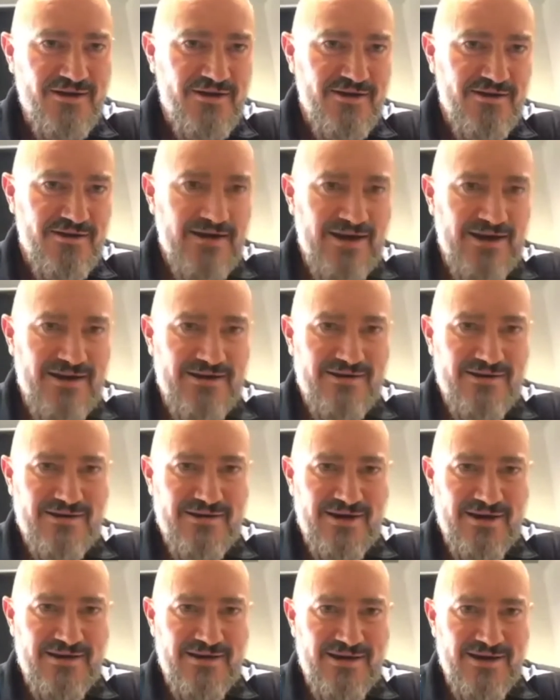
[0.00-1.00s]
and
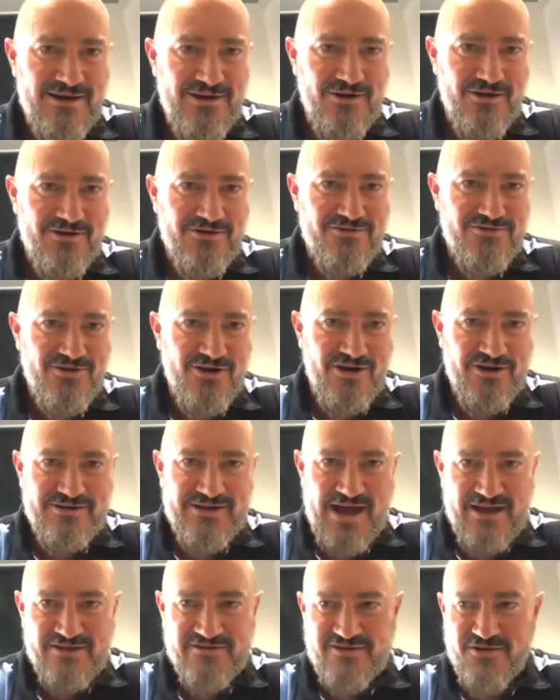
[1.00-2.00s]
not try and
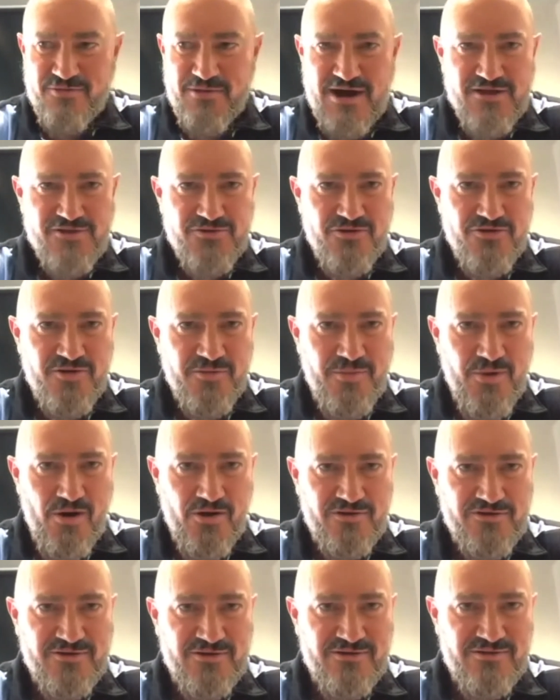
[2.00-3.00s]
dance their way through the
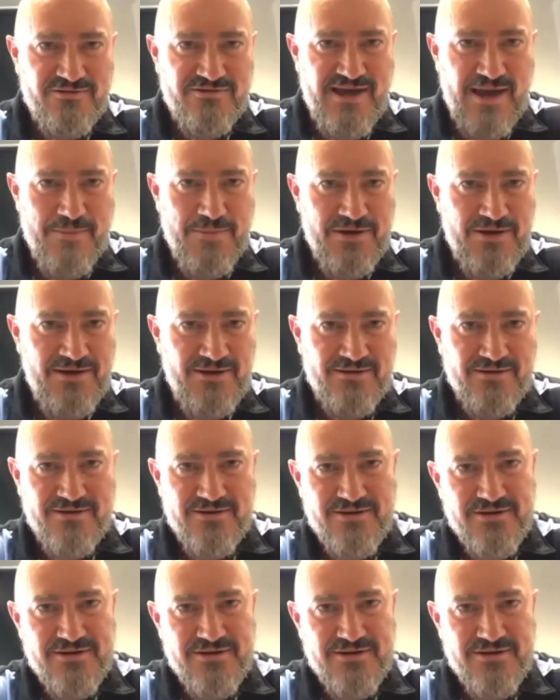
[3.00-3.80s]
box and tap it in.